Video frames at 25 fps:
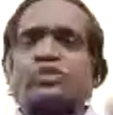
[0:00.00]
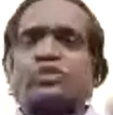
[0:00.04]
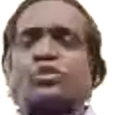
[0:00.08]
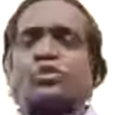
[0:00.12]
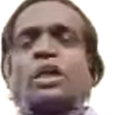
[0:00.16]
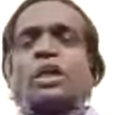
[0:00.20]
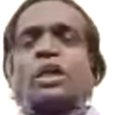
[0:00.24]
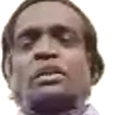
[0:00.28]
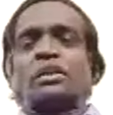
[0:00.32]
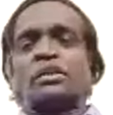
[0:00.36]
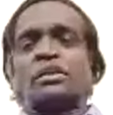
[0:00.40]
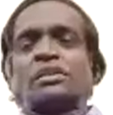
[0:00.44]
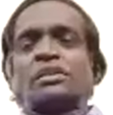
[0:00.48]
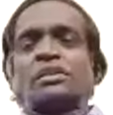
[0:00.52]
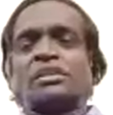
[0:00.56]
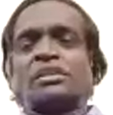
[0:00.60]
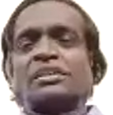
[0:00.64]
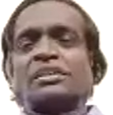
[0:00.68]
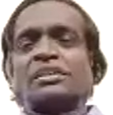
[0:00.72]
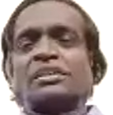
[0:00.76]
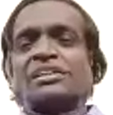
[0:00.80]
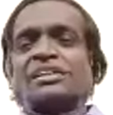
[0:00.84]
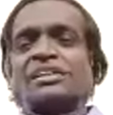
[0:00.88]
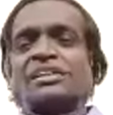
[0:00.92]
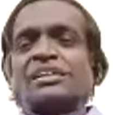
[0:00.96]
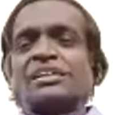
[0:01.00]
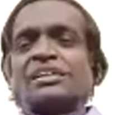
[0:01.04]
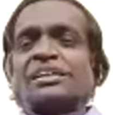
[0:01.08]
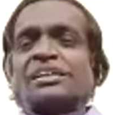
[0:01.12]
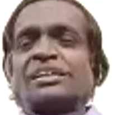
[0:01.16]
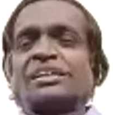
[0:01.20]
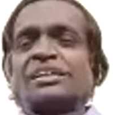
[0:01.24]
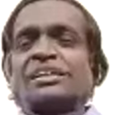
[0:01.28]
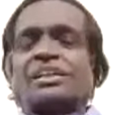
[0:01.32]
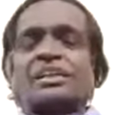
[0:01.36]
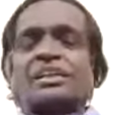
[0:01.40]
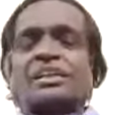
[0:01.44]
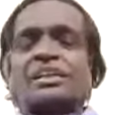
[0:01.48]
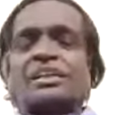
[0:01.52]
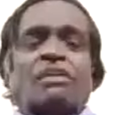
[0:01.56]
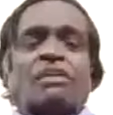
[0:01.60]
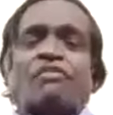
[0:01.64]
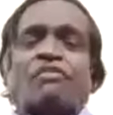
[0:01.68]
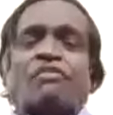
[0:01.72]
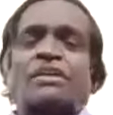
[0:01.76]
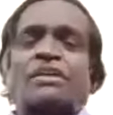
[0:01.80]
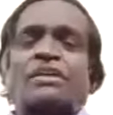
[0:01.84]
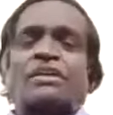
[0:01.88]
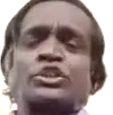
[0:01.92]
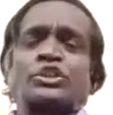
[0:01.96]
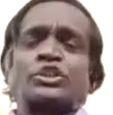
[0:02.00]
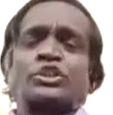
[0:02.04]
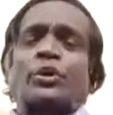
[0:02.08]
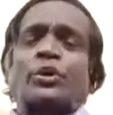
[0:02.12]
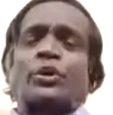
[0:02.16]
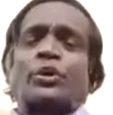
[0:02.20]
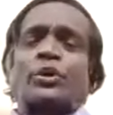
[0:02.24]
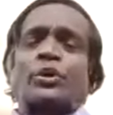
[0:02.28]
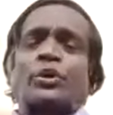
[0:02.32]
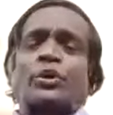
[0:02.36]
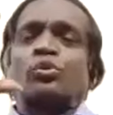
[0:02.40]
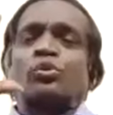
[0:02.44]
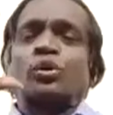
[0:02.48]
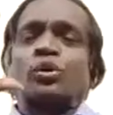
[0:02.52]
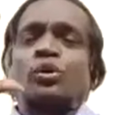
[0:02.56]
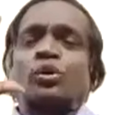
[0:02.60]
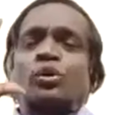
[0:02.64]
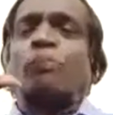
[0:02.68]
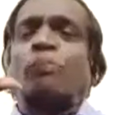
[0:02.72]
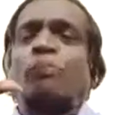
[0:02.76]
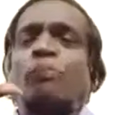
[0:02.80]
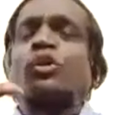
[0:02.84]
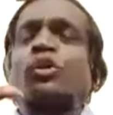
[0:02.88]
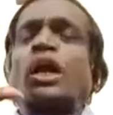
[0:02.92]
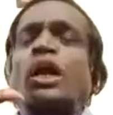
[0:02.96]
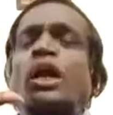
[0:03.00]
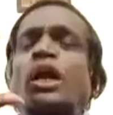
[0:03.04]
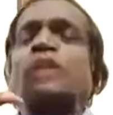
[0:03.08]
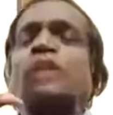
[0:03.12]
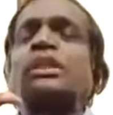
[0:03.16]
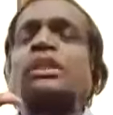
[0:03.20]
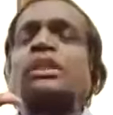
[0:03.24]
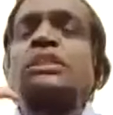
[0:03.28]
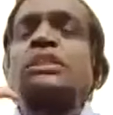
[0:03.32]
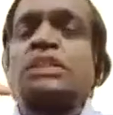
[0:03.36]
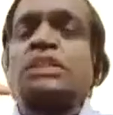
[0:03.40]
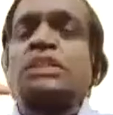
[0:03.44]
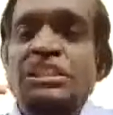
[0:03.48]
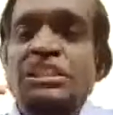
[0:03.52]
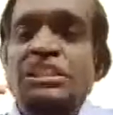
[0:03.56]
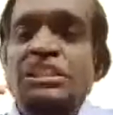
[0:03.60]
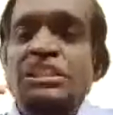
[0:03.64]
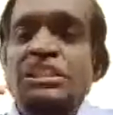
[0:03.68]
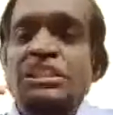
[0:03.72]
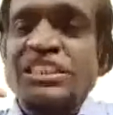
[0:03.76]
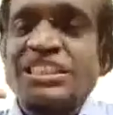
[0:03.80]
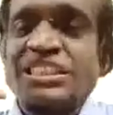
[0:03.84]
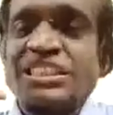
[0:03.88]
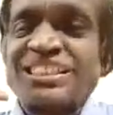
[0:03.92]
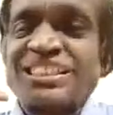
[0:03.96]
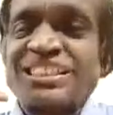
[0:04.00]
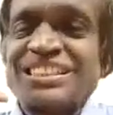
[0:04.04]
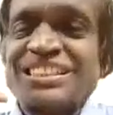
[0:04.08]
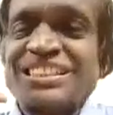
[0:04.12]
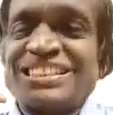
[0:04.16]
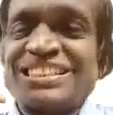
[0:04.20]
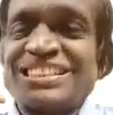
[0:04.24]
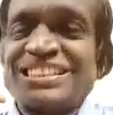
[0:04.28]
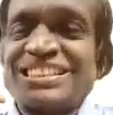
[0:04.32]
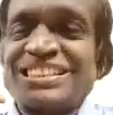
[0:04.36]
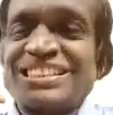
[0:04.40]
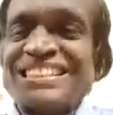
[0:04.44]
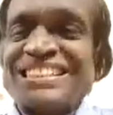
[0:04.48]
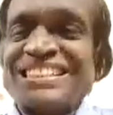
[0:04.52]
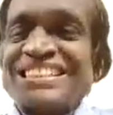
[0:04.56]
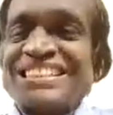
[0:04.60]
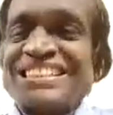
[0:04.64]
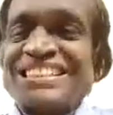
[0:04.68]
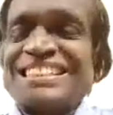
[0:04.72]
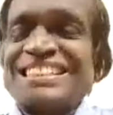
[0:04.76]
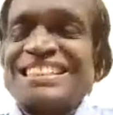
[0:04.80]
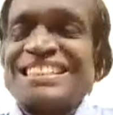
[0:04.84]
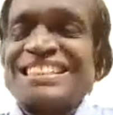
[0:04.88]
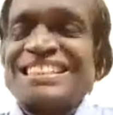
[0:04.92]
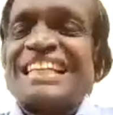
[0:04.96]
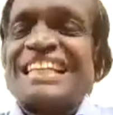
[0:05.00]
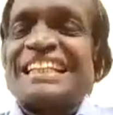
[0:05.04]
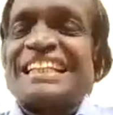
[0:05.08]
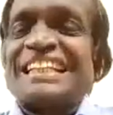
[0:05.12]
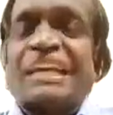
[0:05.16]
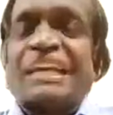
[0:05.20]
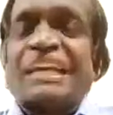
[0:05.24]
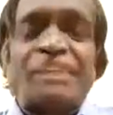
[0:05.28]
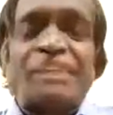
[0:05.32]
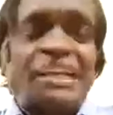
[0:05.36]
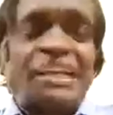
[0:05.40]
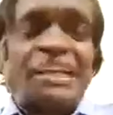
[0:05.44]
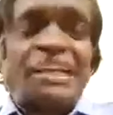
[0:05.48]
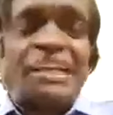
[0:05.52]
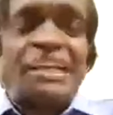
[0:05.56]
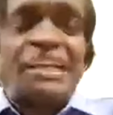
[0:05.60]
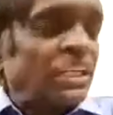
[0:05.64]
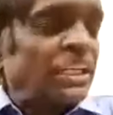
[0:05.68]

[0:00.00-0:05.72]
what I have also done. First, you have to support others. Then they will